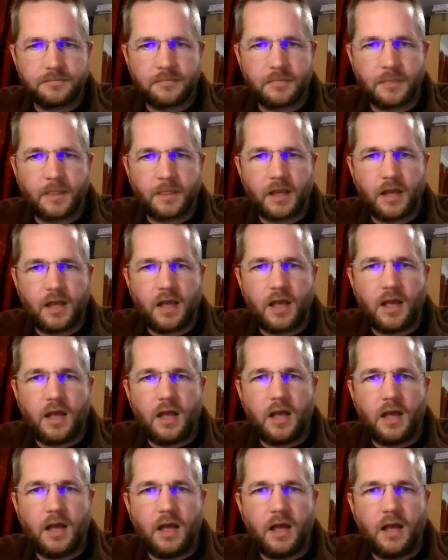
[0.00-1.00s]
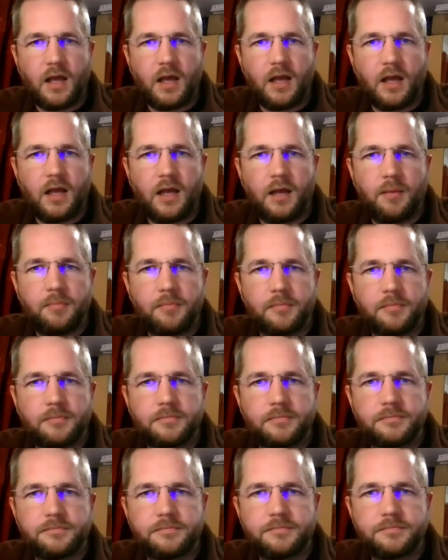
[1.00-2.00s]

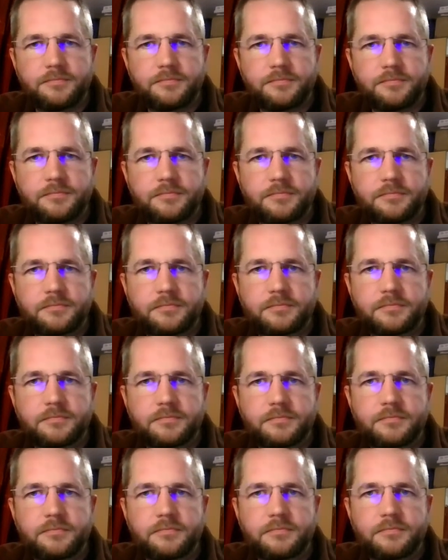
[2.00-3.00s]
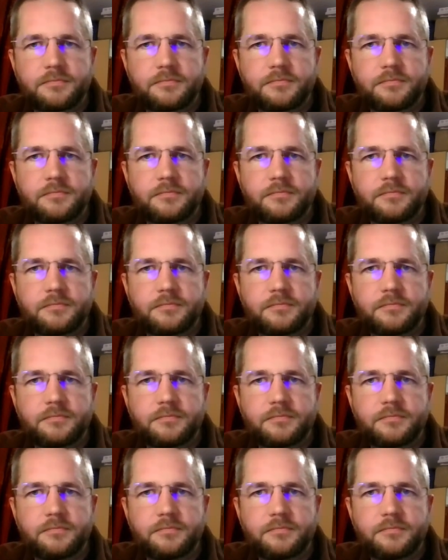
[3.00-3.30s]
Nothing is said.